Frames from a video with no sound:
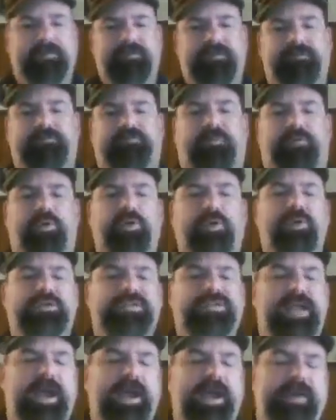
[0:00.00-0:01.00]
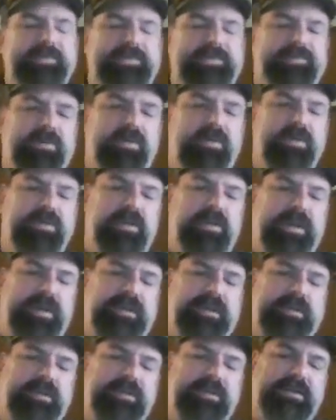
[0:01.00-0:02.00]
4 times more
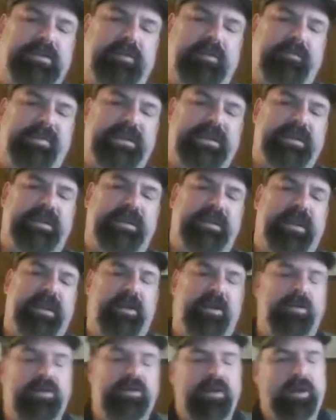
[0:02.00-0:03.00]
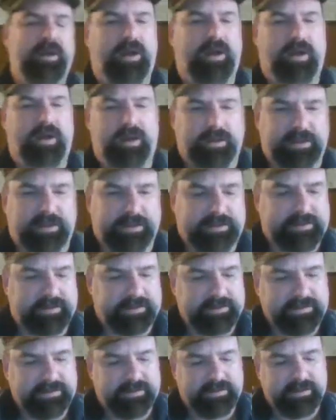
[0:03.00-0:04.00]
likely to be an alcoholic.
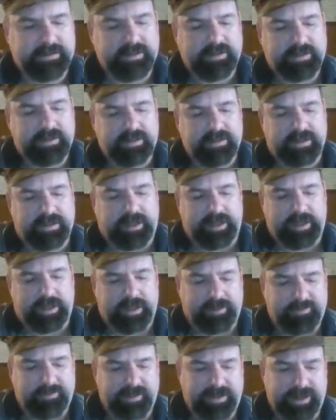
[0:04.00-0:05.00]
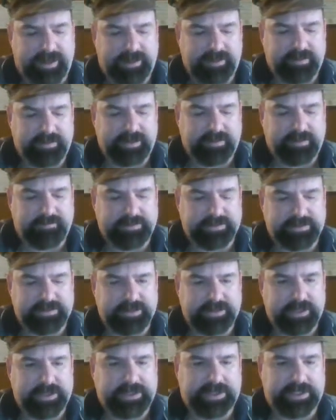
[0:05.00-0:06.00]
Ah, but I don't even
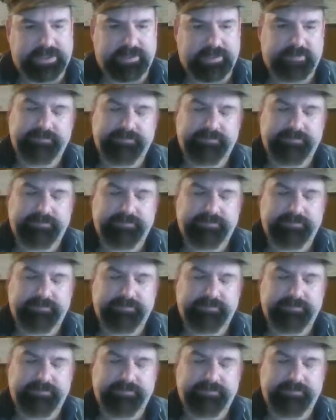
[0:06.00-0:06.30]
drink.